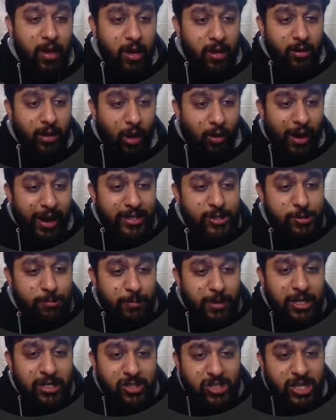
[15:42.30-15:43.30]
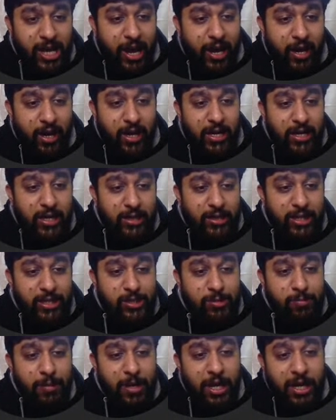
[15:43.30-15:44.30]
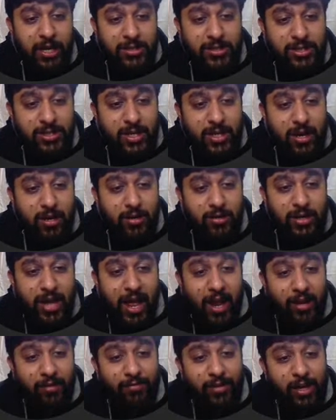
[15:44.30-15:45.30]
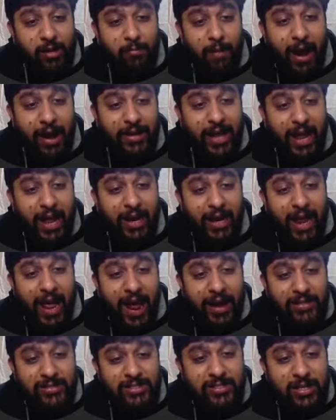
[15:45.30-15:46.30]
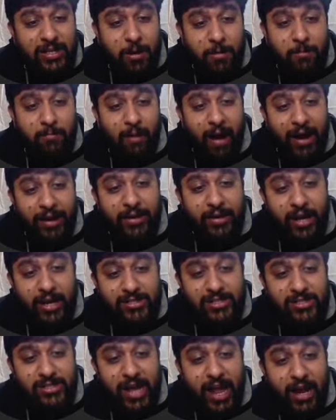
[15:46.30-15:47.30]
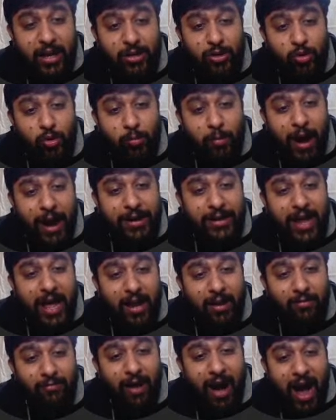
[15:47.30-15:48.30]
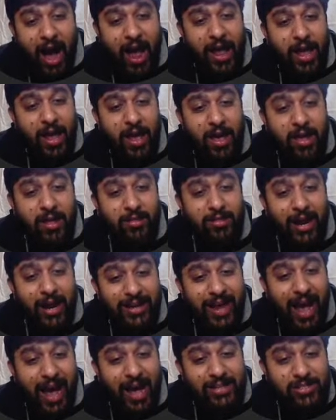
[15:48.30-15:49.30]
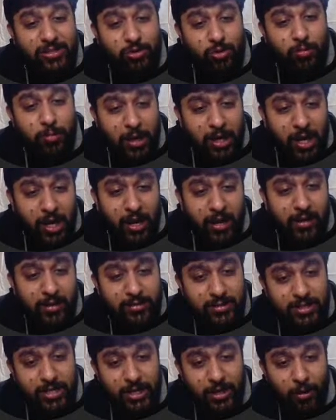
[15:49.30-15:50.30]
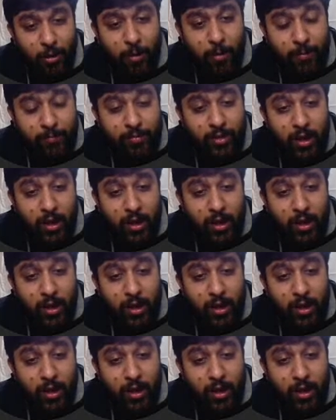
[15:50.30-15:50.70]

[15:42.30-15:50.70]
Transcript: Now guys, please check. This means del v by del x minus del u by del y, that has to be 0.